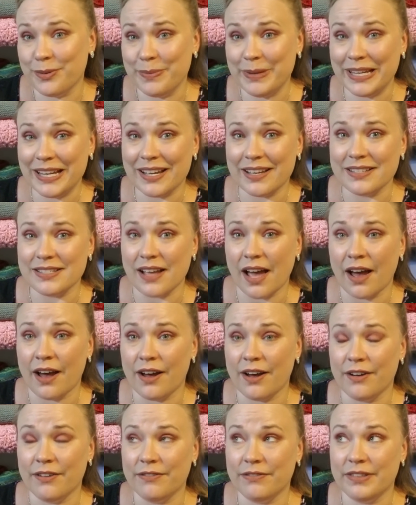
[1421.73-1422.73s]
because
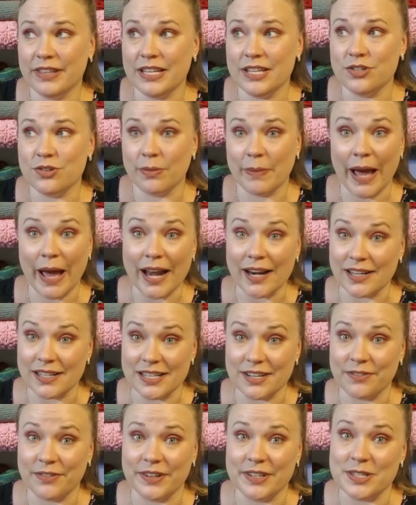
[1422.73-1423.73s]
of the dramatic
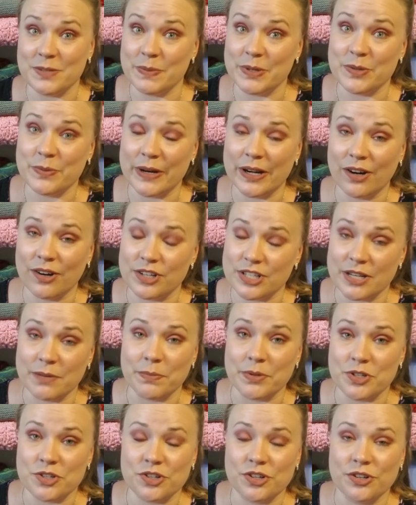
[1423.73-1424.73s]
difference between our
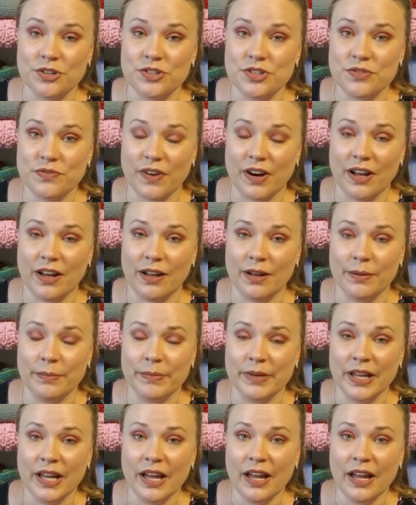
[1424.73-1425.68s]
temperatures from